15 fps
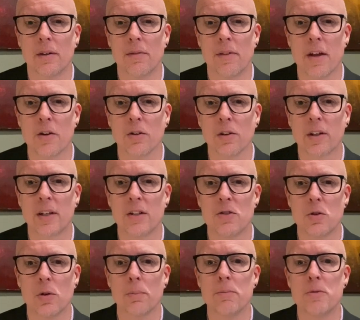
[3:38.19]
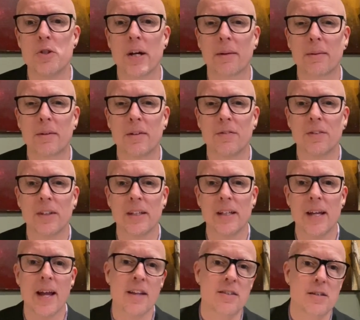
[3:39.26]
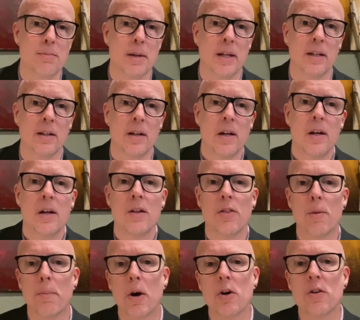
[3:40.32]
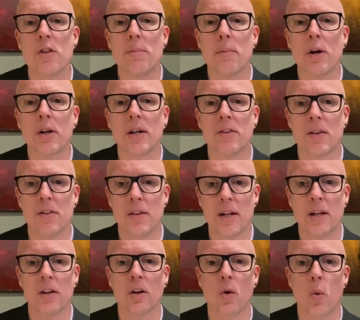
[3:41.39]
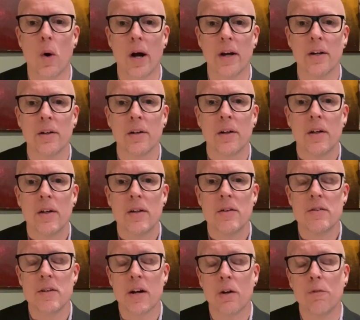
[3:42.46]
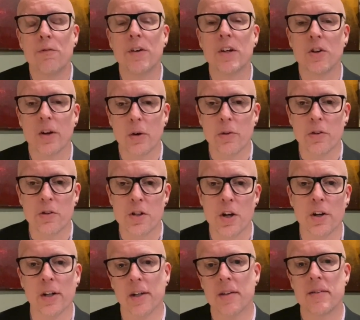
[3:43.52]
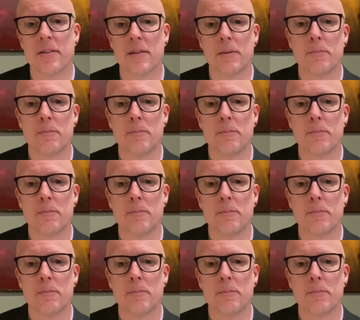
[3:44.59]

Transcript: that are looking to objectively estimate the part of the market that they can acquire to help figure out their targets.